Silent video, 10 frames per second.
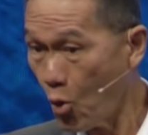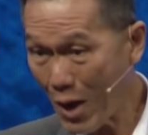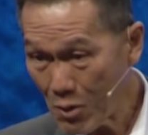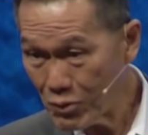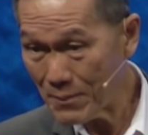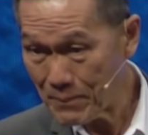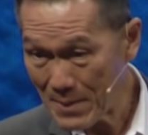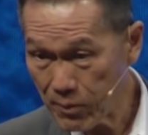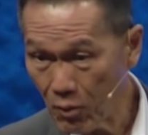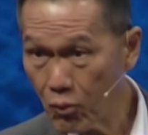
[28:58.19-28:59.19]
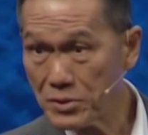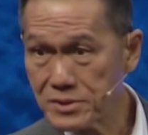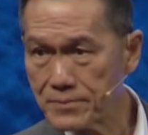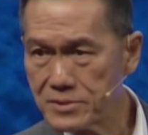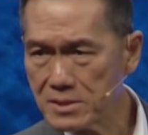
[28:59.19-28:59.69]
Why will people
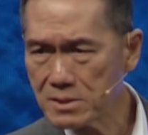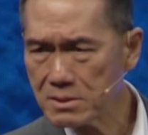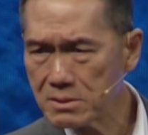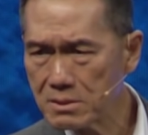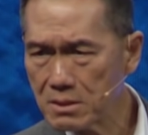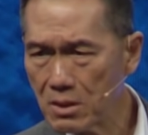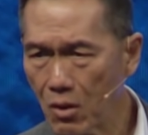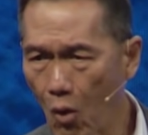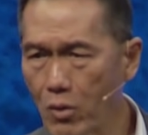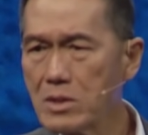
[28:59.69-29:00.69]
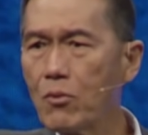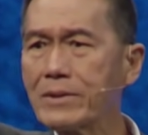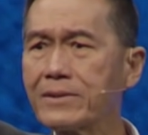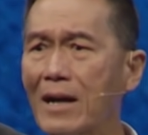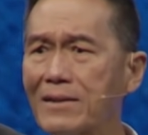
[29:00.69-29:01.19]
worship Jesus? Only
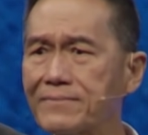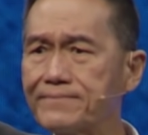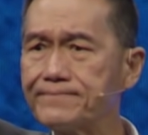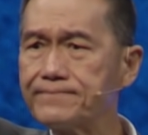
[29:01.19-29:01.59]
one God.